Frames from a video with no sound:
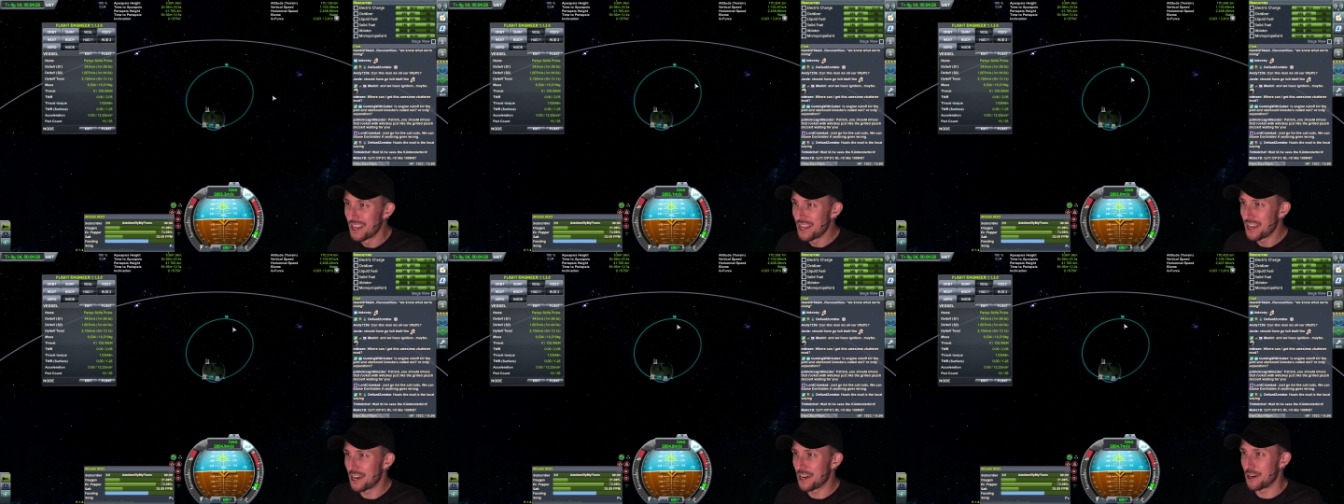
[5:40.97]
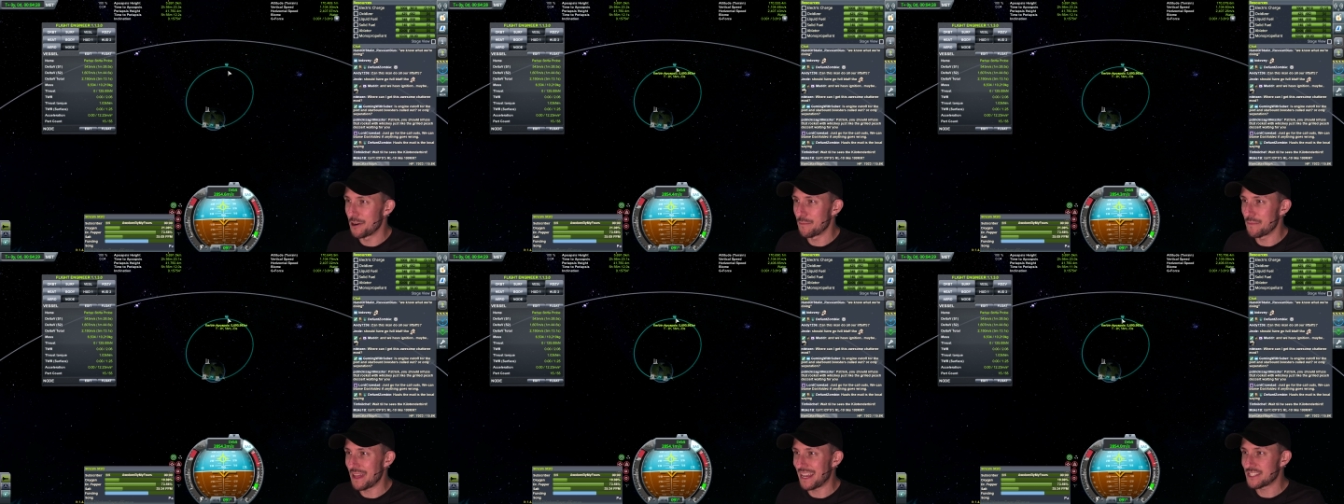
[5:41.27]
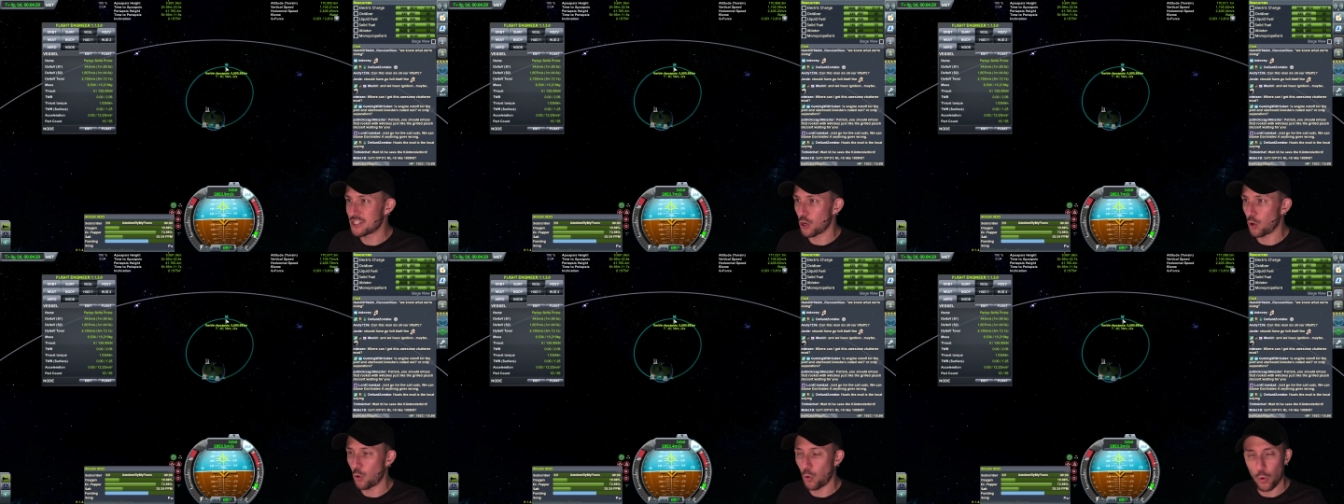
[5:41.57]

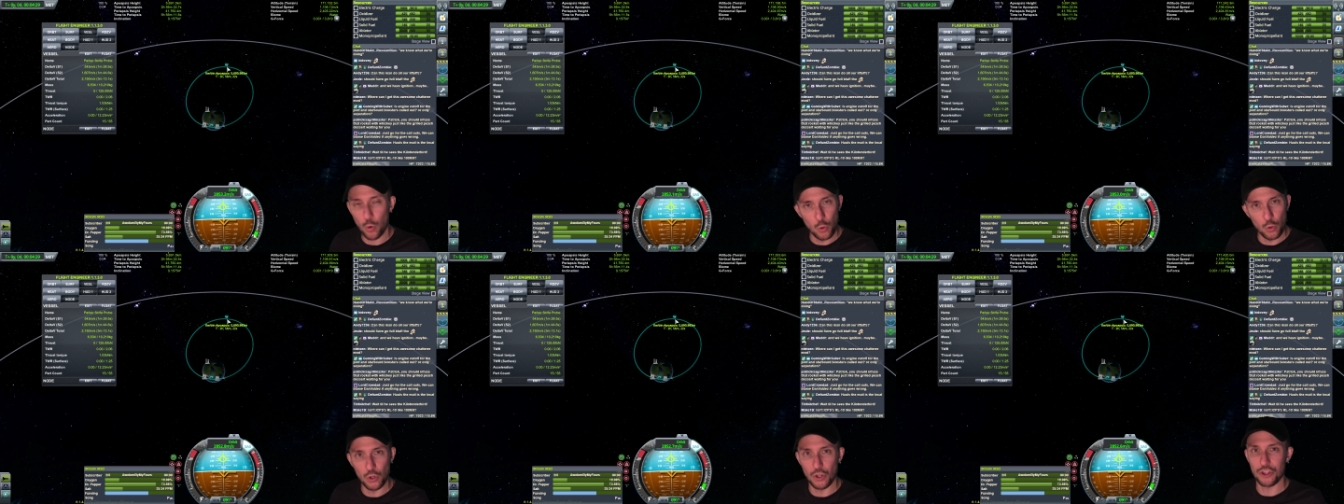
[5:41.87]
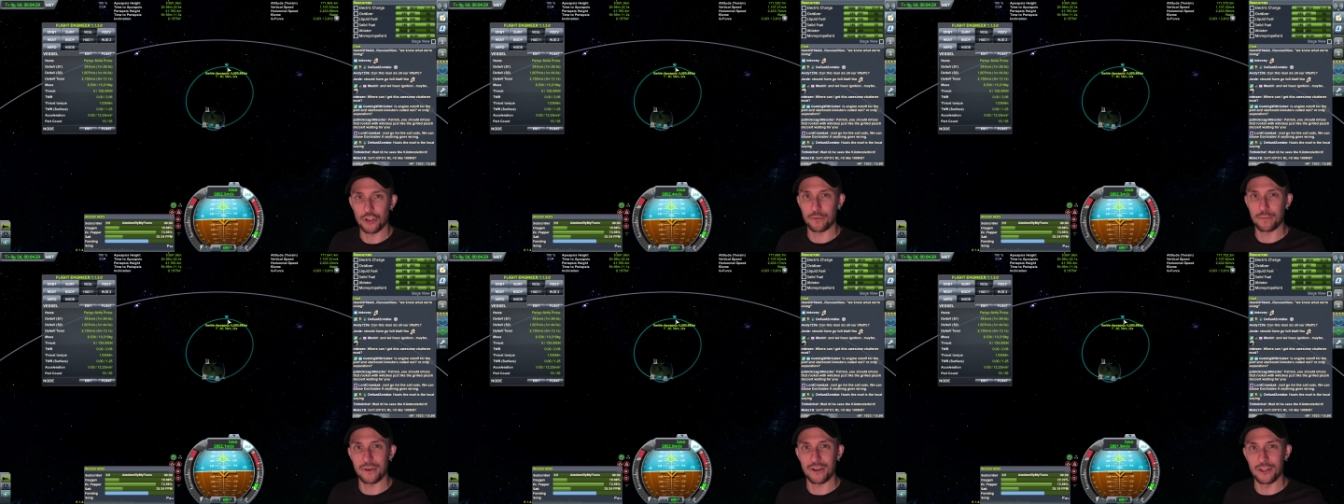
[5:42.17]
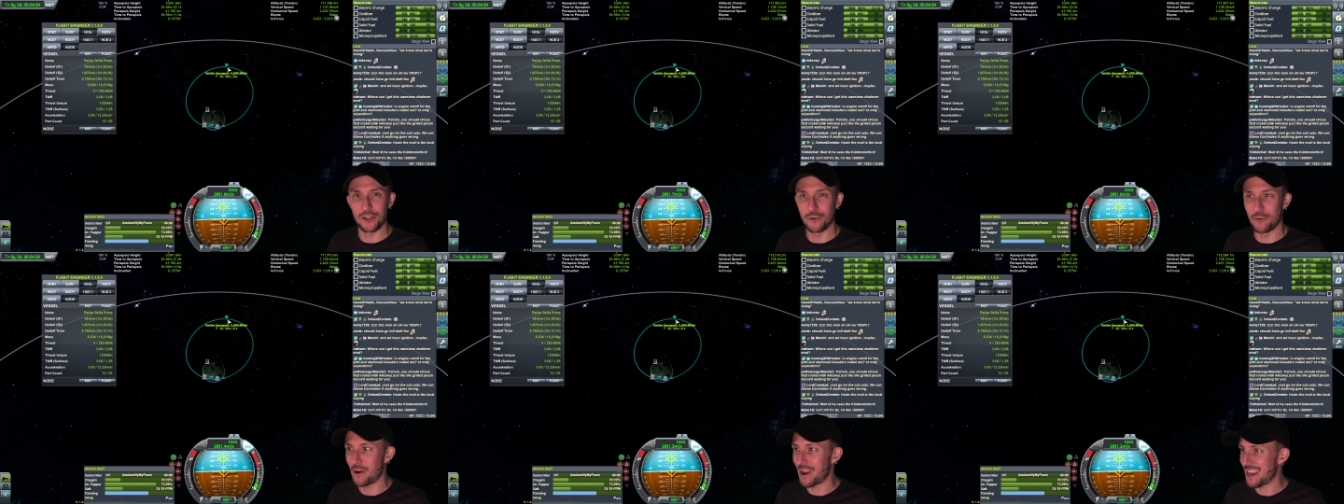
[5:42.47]
That's a whole other
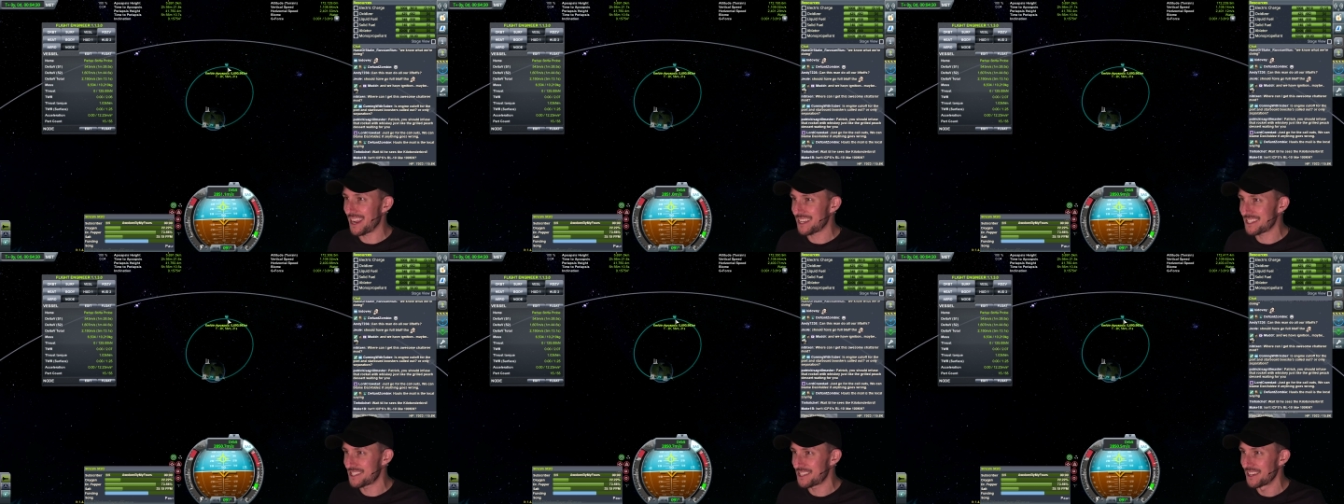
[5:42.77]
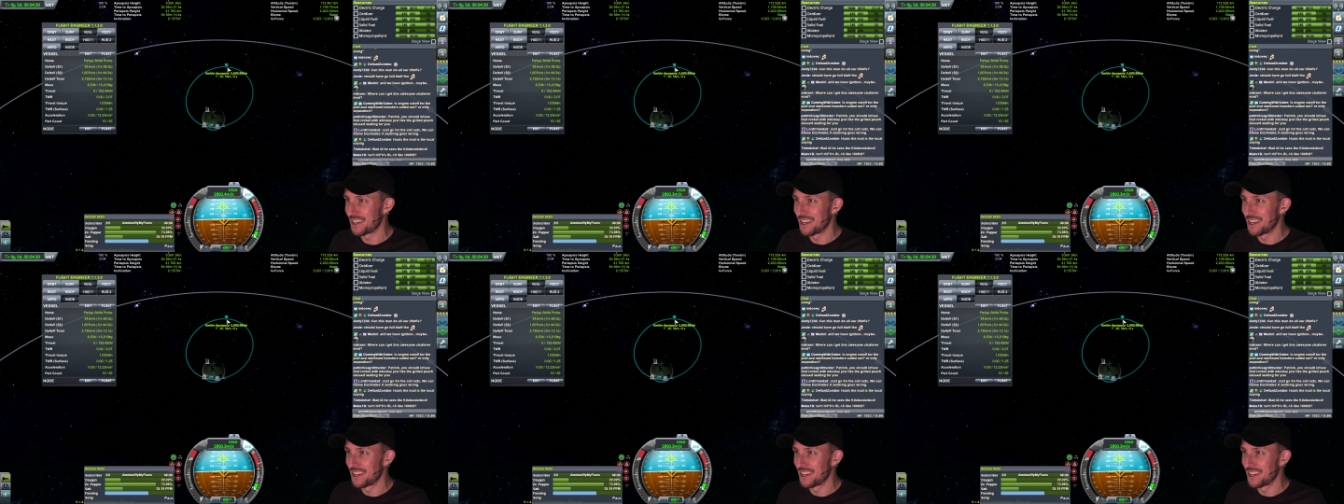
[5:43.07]
ball of wax.